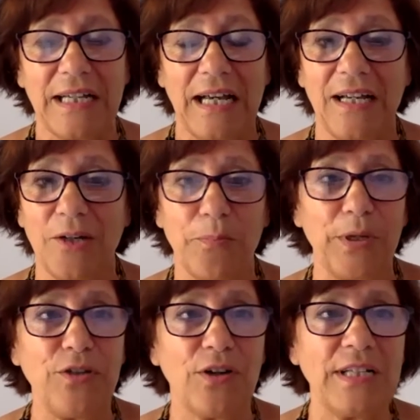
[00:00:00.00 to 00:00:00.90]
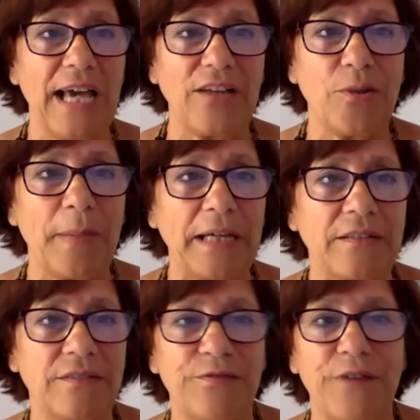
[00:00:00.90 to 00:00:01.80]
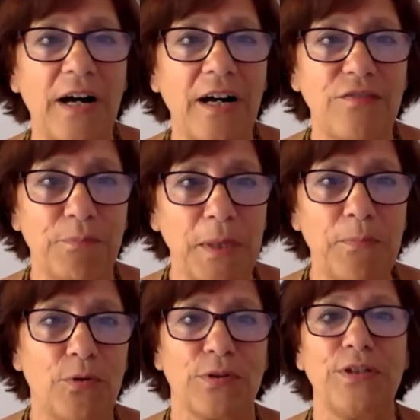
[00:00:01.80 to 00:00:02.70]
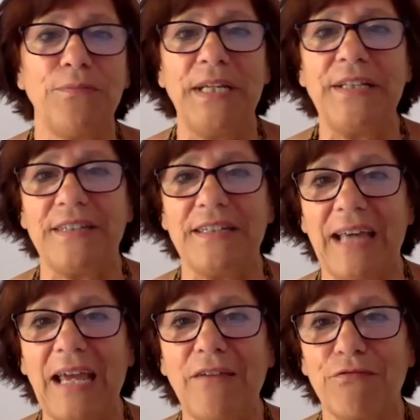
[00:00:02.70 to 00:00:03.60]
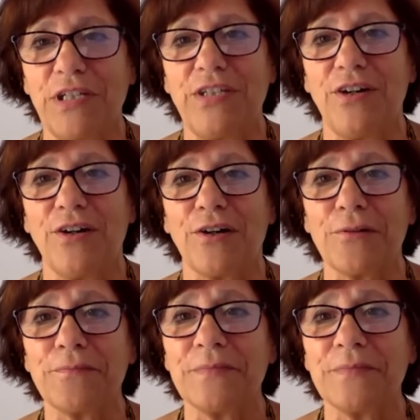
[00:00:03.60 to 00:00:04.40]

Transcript: But you only had about 5 people admitted every year,